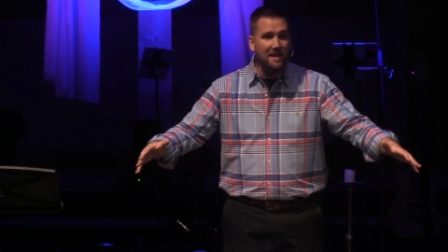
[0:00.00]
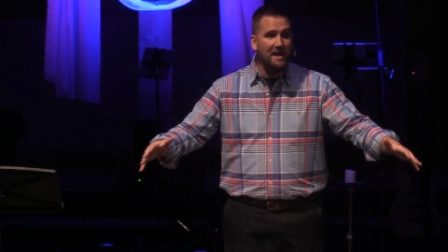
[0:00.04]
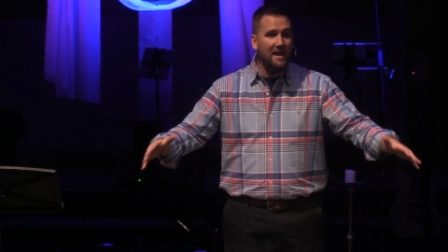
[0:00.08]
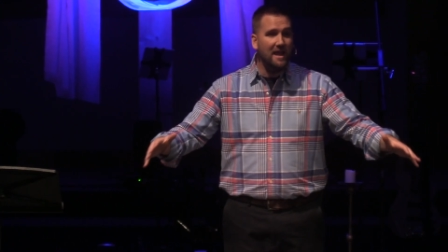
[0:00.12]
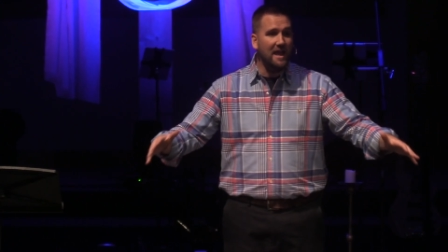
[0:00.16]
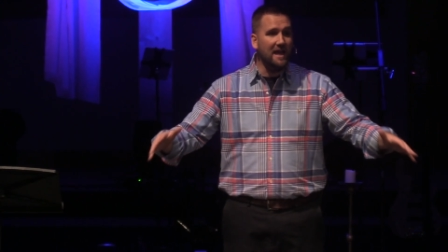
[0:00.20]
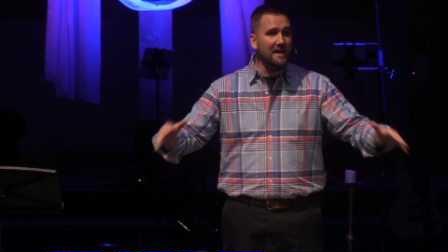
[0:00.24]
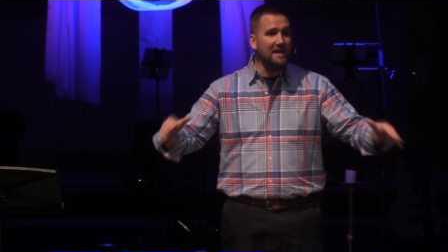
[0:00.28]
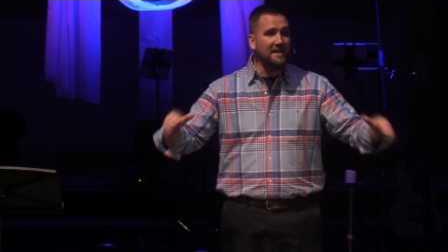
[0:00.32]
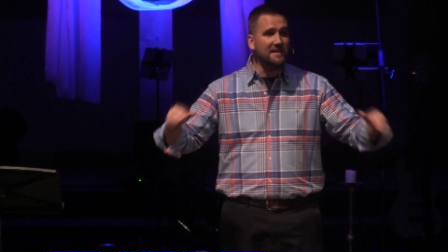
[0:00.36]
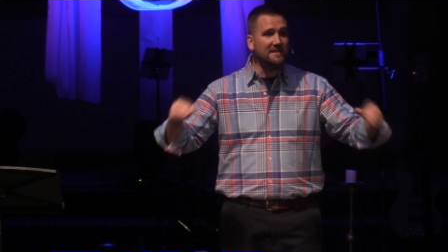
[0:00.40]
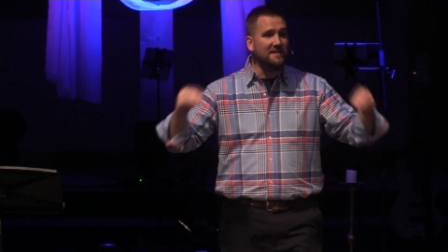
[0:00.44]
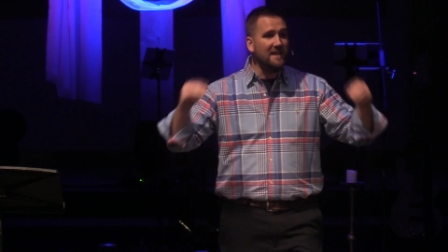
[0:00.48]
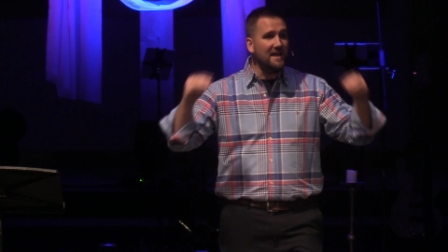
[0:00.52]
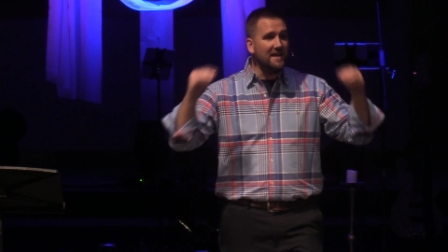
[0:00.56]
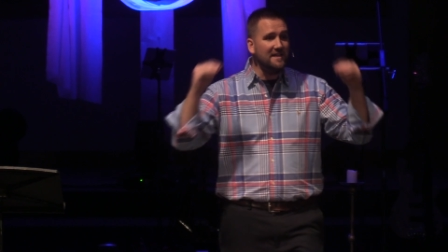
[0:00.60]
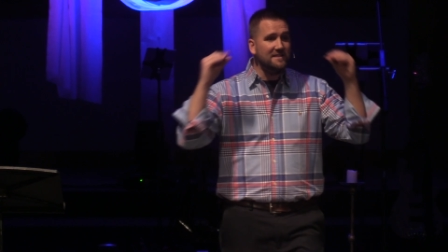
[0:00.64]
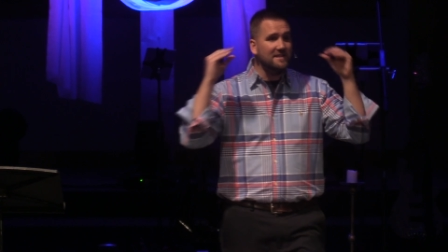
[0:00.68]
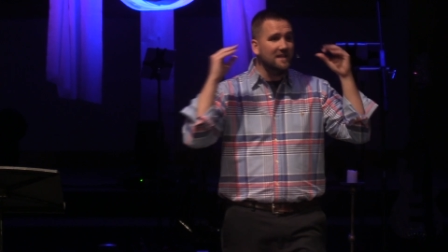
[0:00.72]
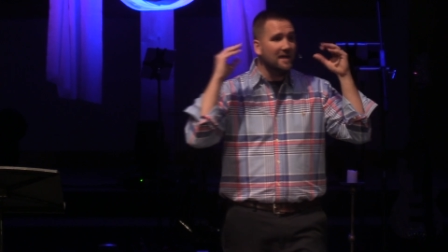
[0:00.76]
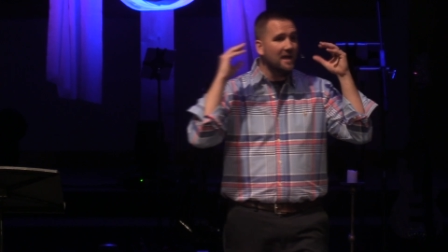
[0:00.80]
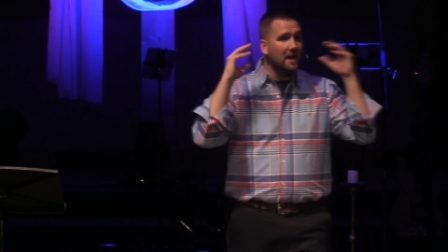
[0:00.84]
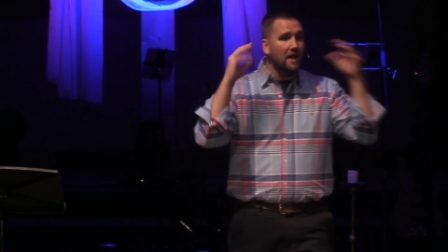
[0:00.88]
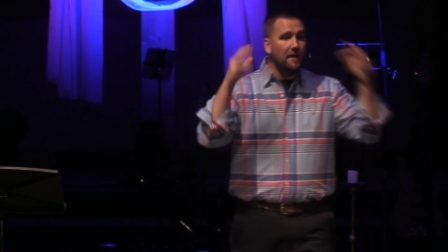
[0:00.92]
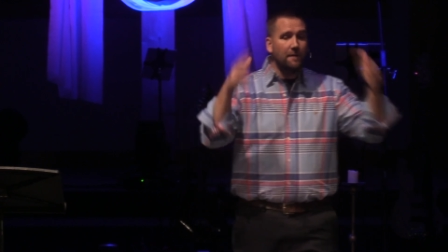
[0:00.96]
And he
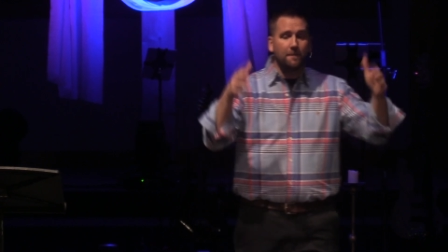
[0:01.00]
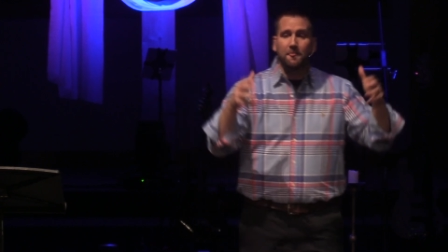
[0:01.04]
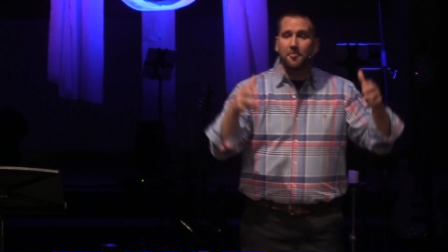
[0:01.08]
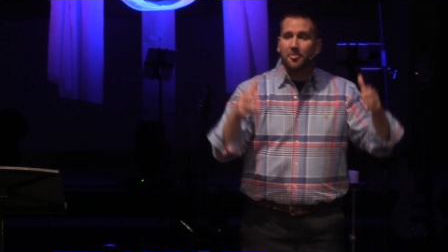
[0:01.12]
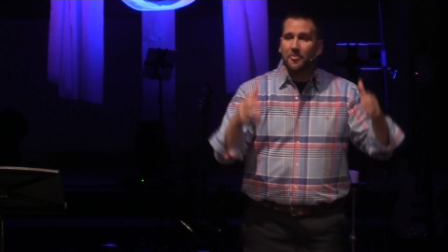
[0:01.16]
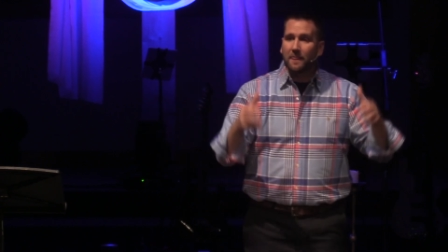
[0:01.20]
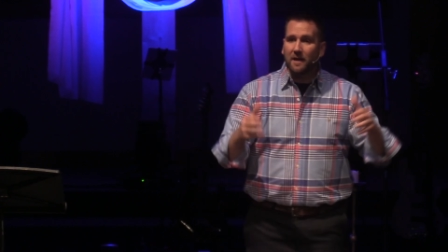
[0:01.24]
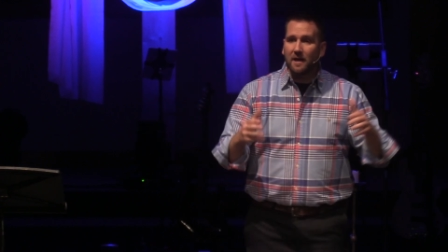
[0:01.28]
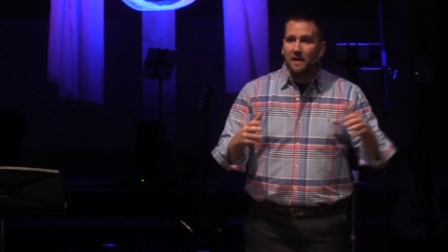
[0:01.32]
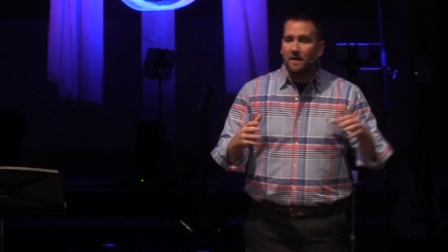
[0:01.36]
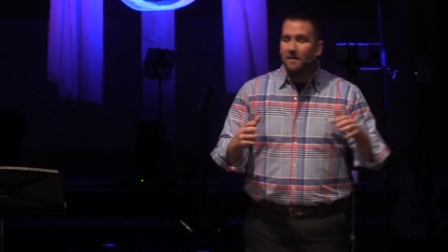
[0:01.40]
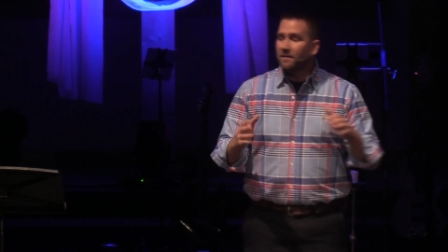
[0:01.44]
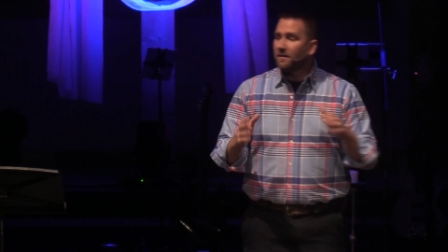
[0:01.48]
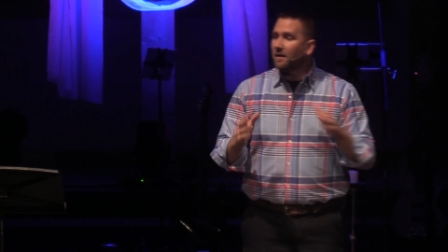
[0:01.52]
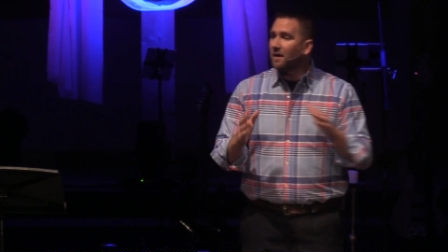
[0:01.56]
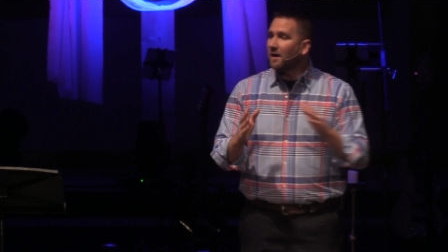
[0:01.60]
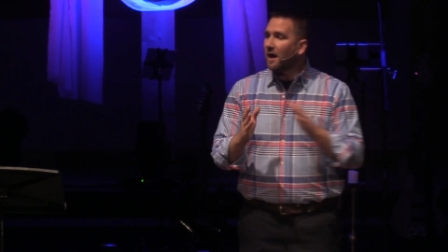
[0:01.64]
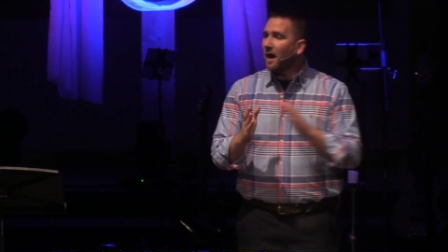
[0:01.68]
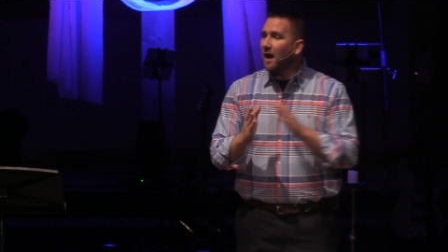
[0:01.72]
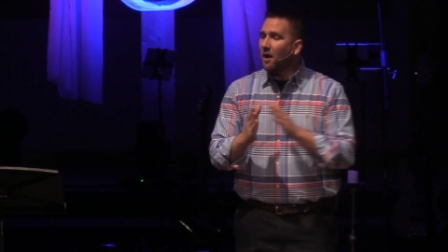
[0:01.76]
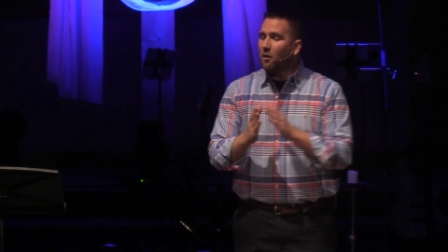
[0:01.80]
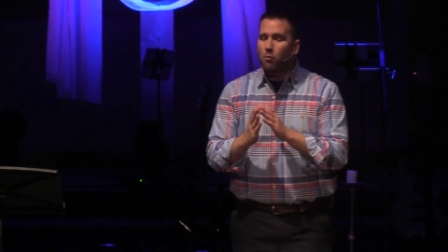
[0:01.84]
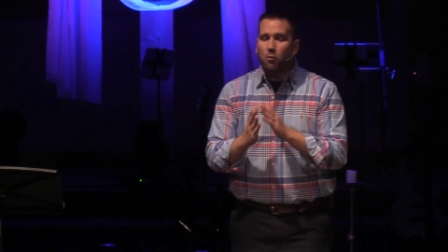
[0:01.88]
says, I